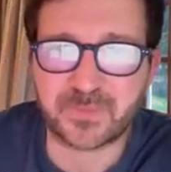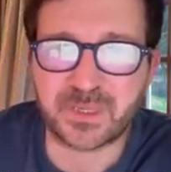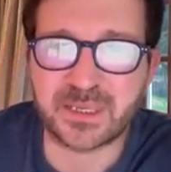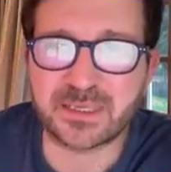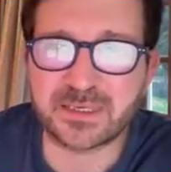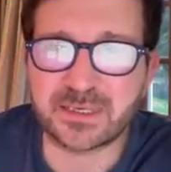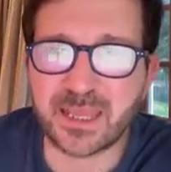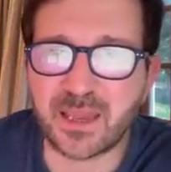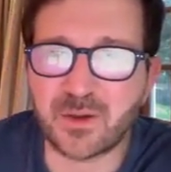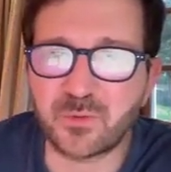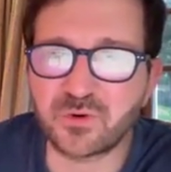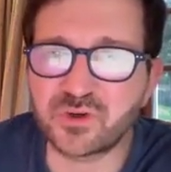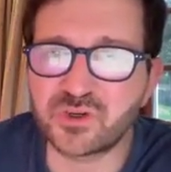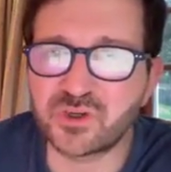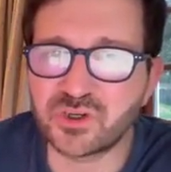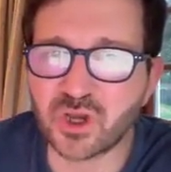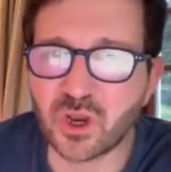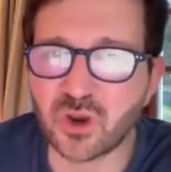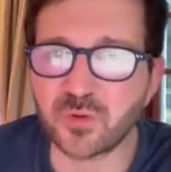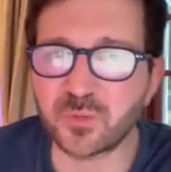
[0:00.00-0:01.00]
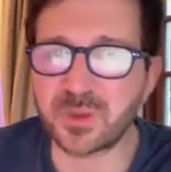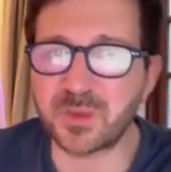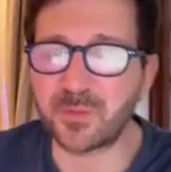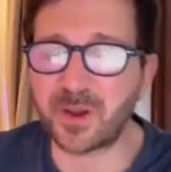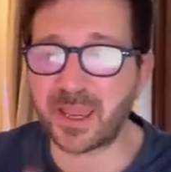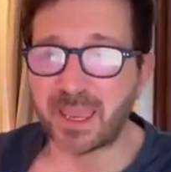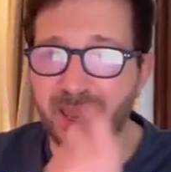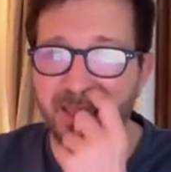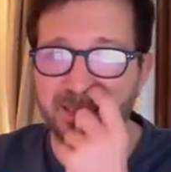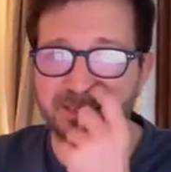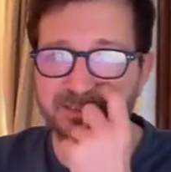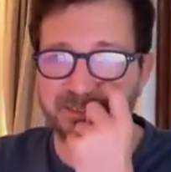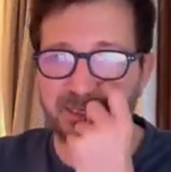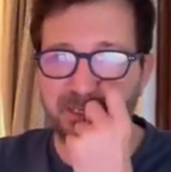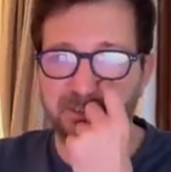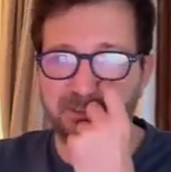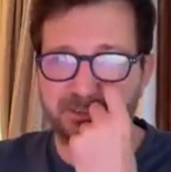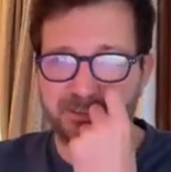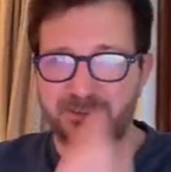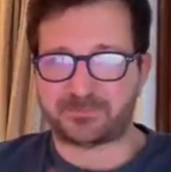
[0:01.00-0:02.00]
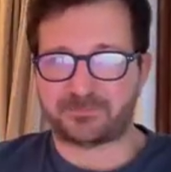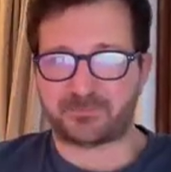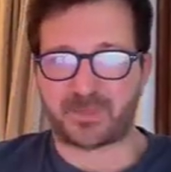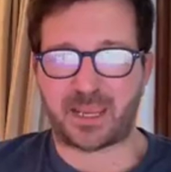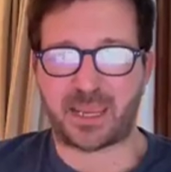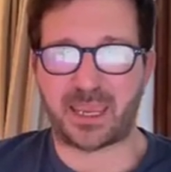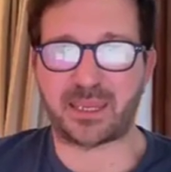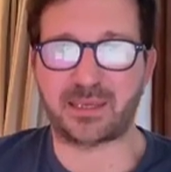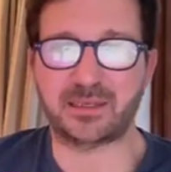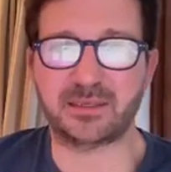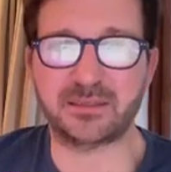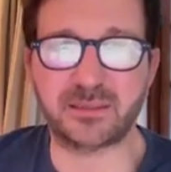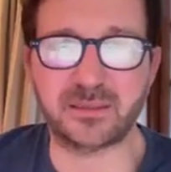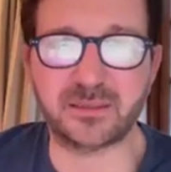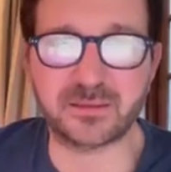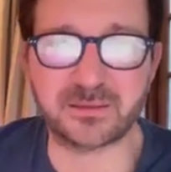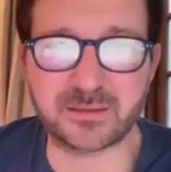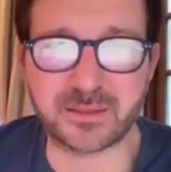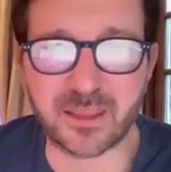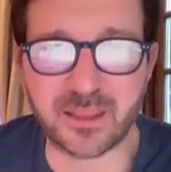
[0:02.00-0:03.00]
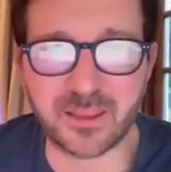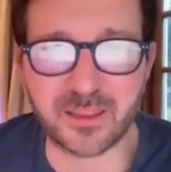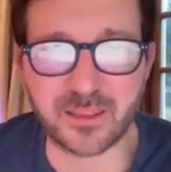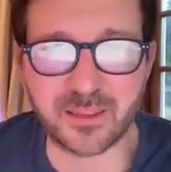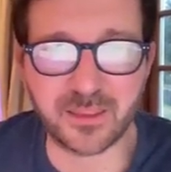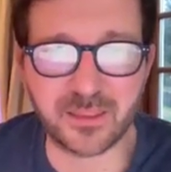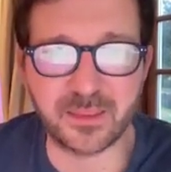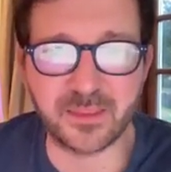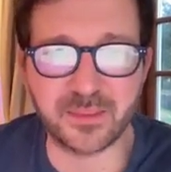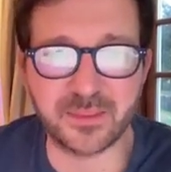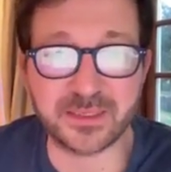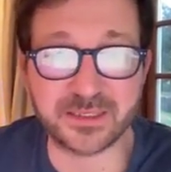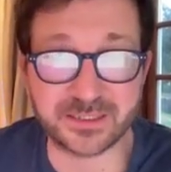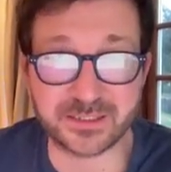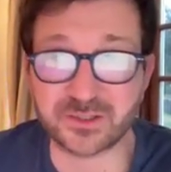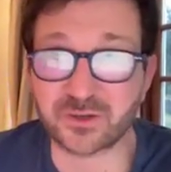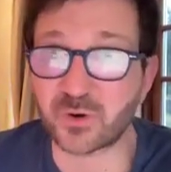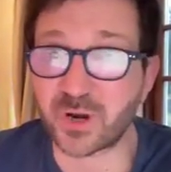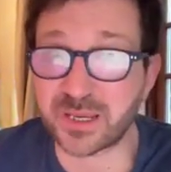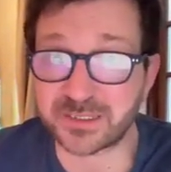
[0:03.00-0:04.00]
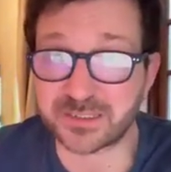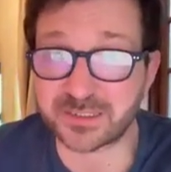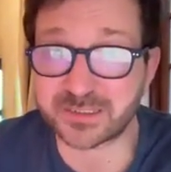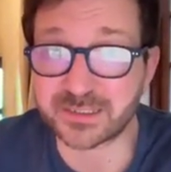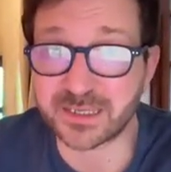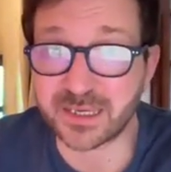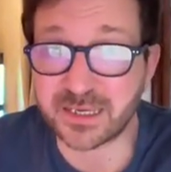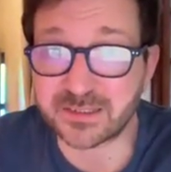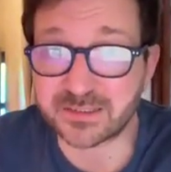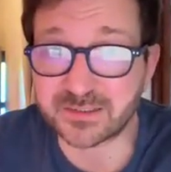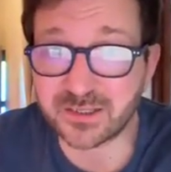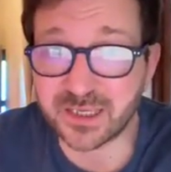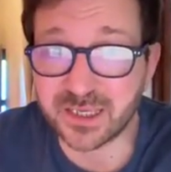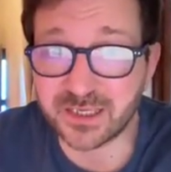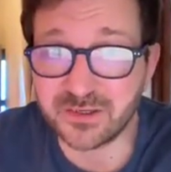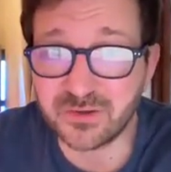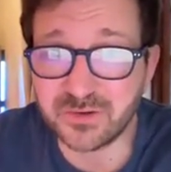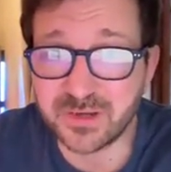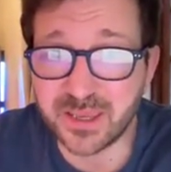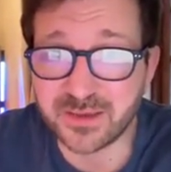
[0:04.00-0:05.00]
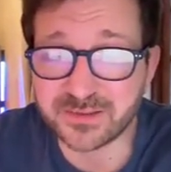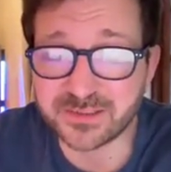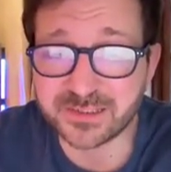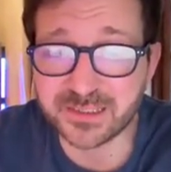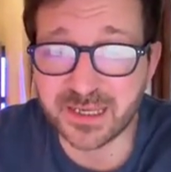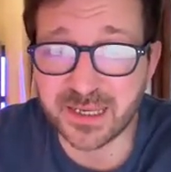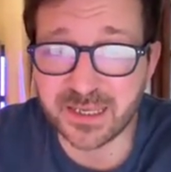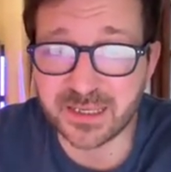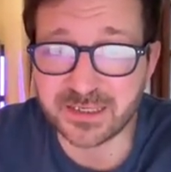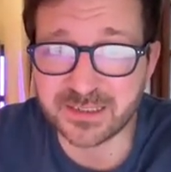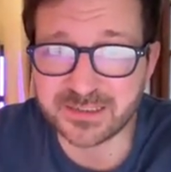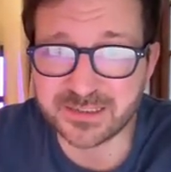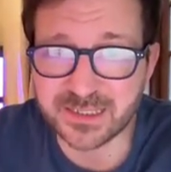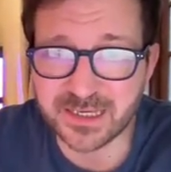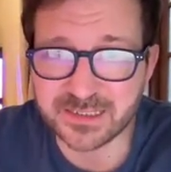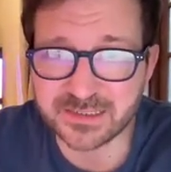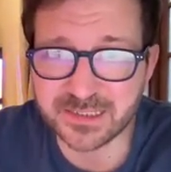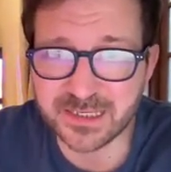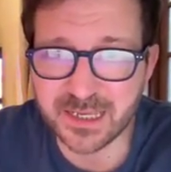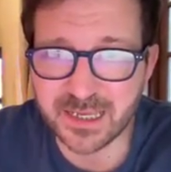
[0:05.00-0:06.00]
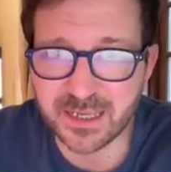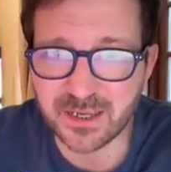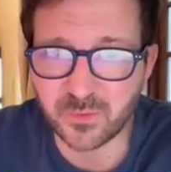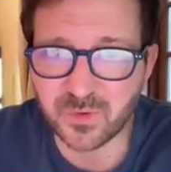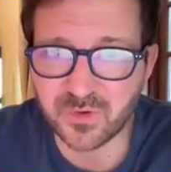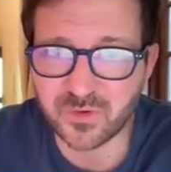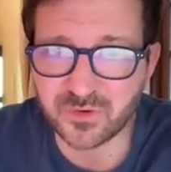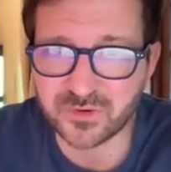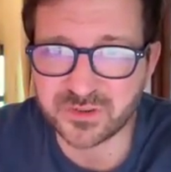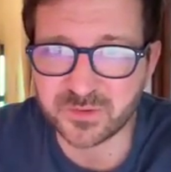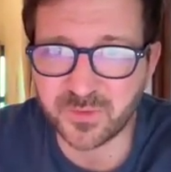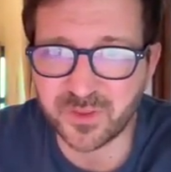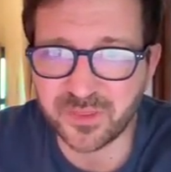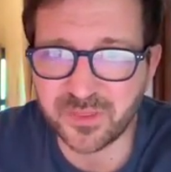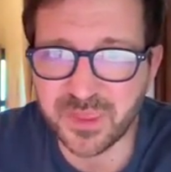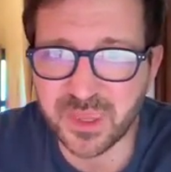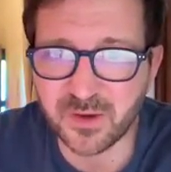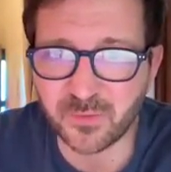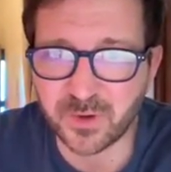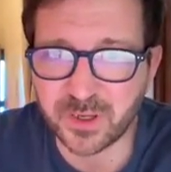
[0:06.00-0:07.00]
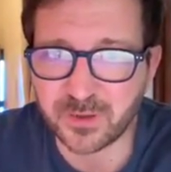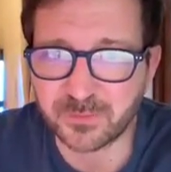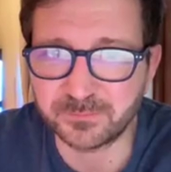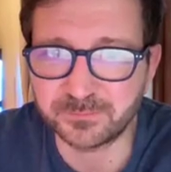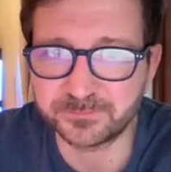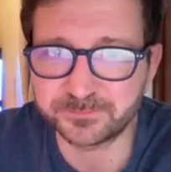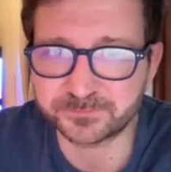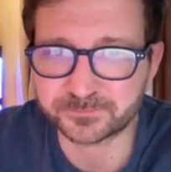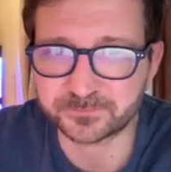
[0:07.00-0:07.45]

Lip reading: it now will show me my assets. And this is great to see. So can you now see, it says here, we've got some Ethereum